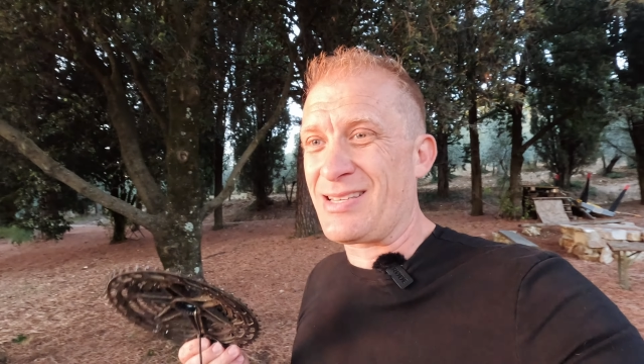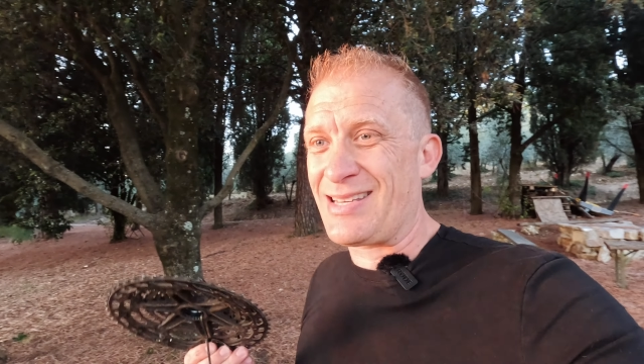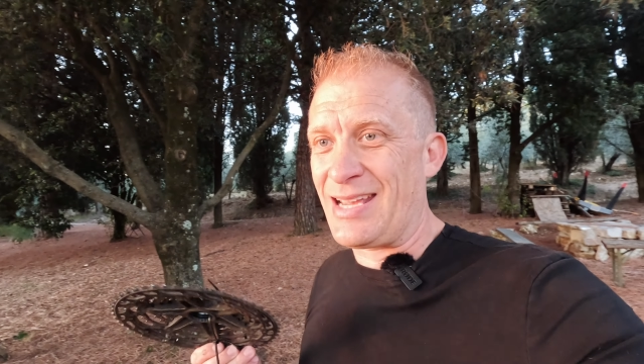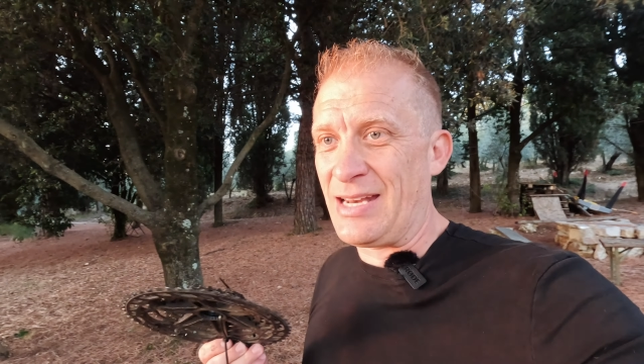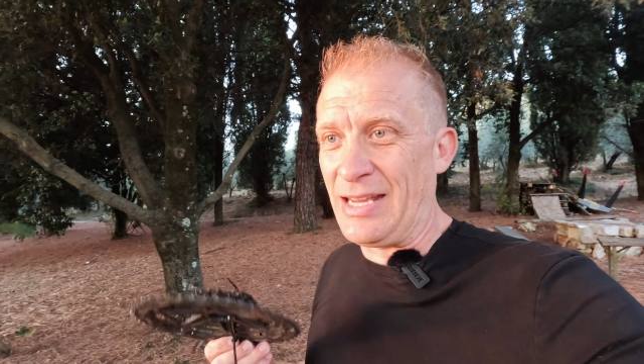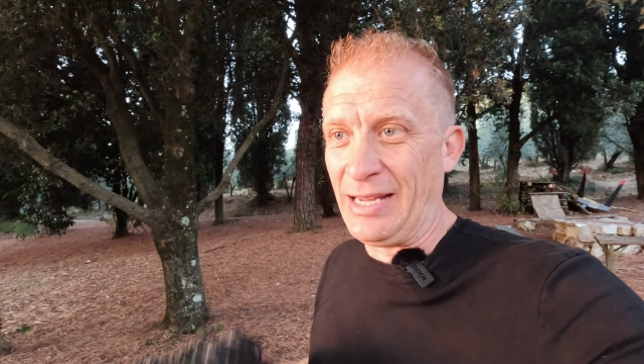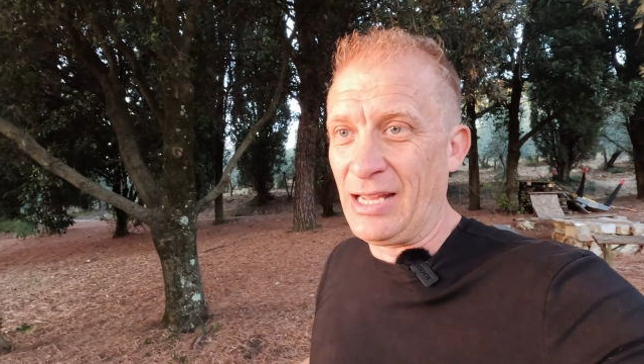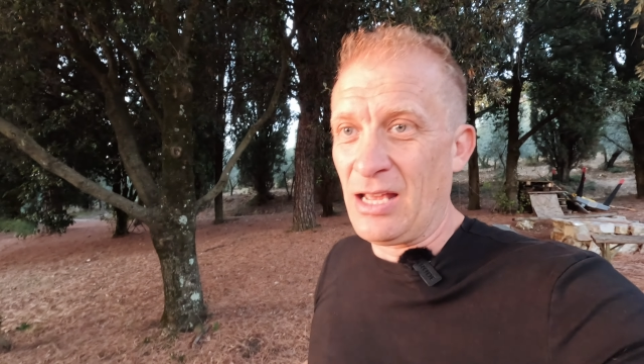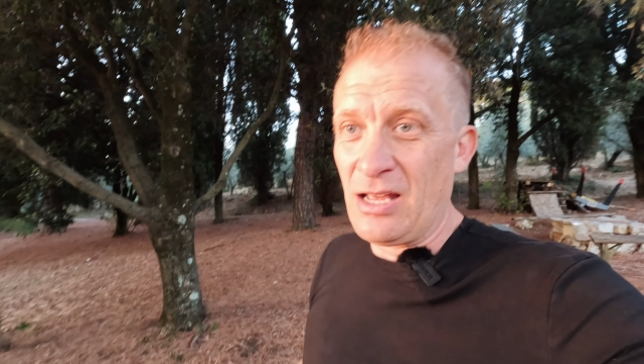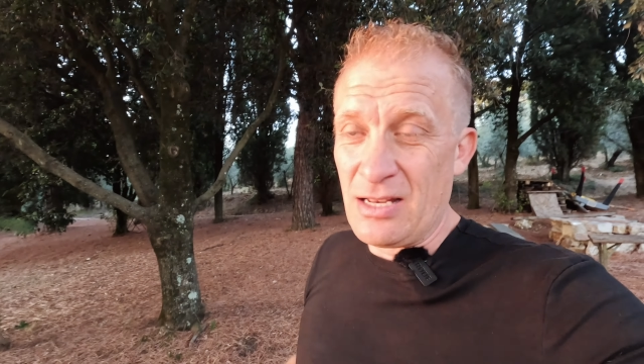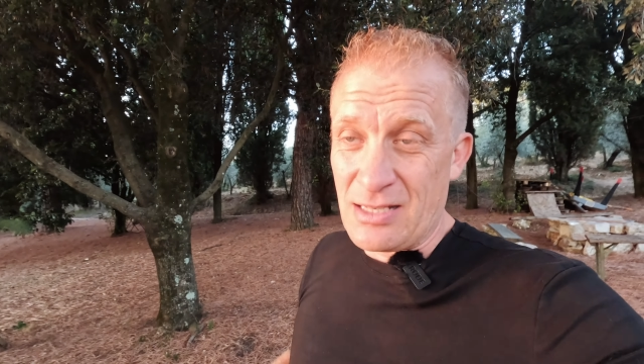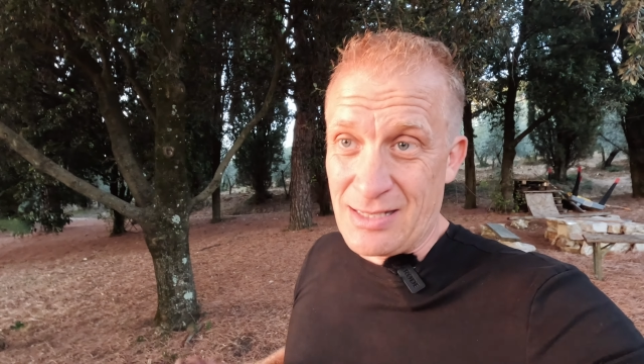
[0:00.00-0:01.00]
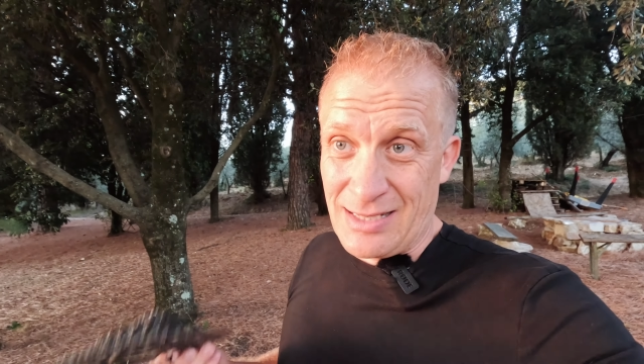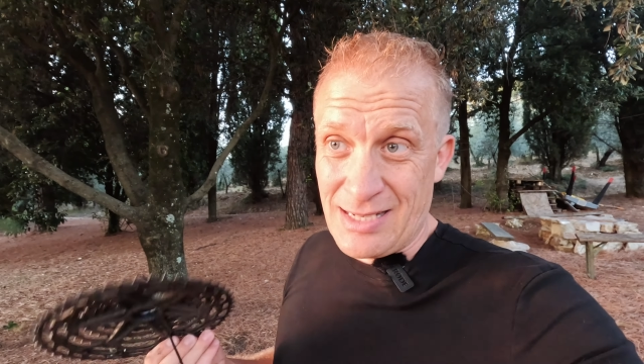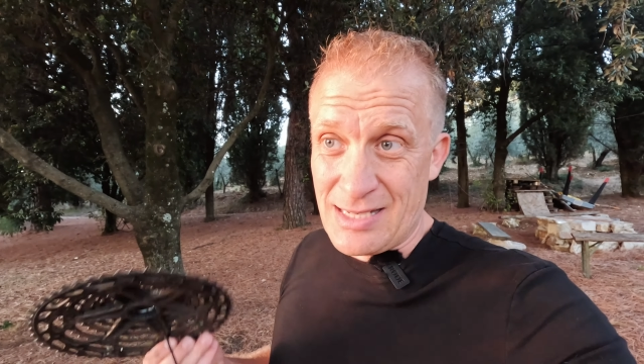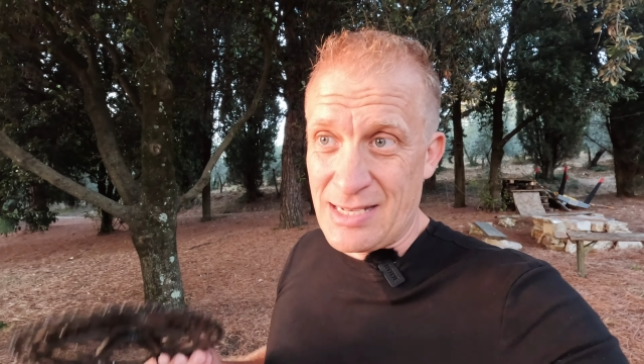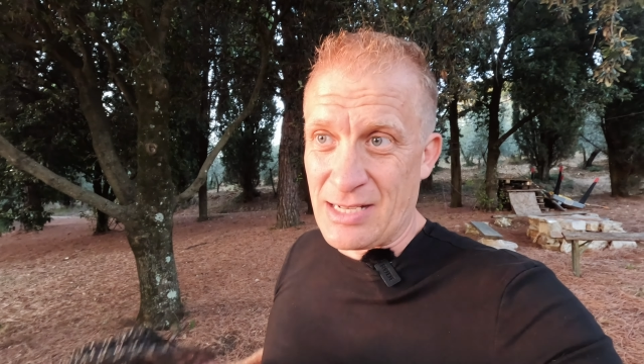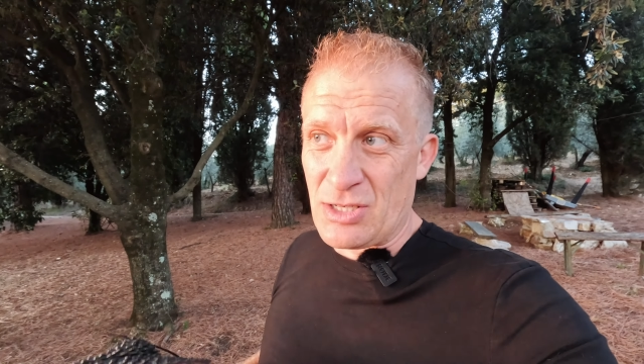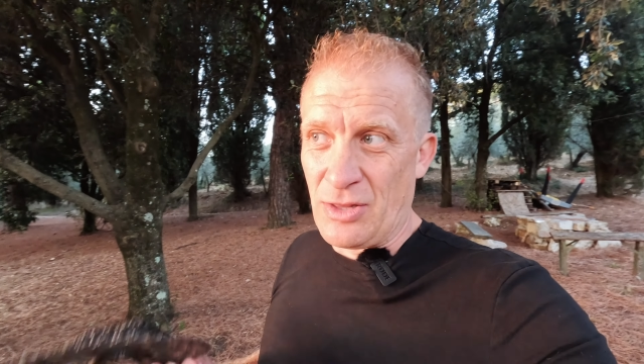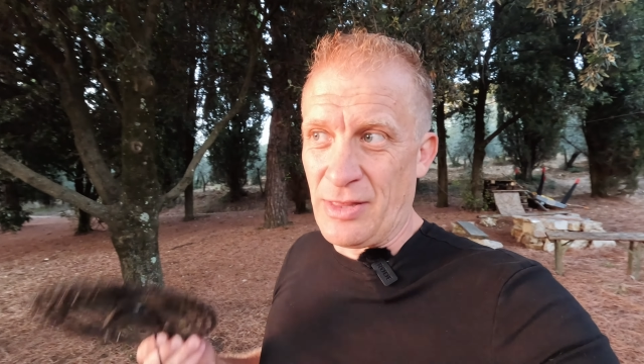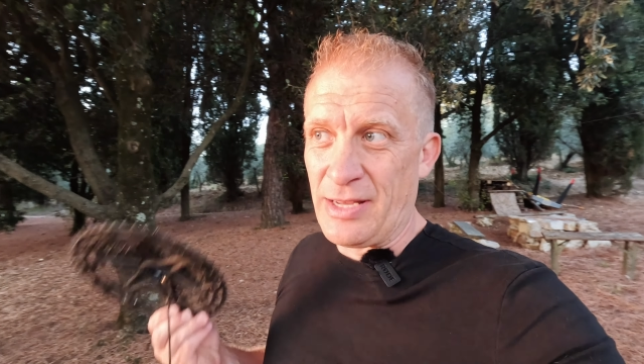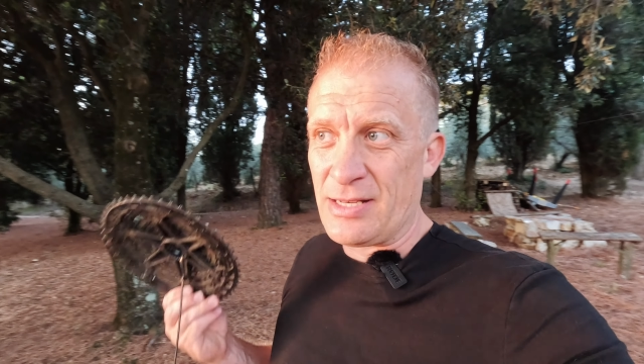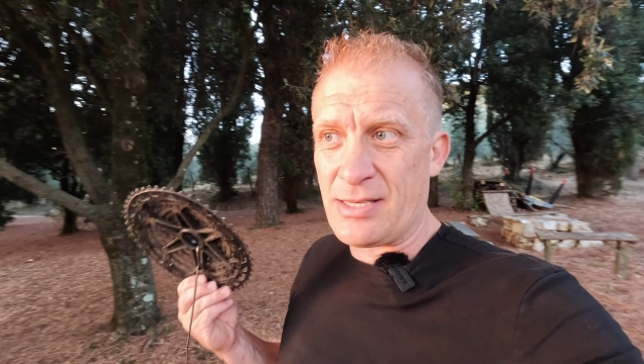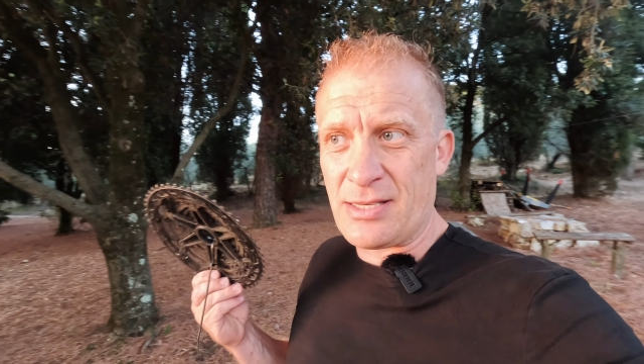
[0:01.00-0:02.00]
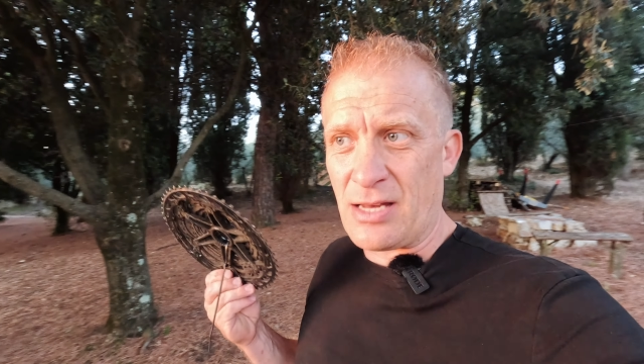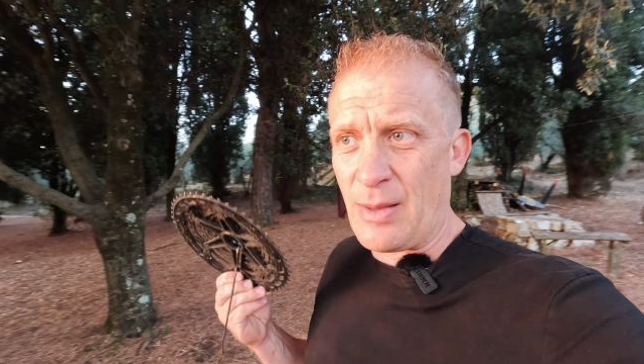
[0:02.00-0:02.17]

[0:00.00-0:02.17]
see any statistics on this,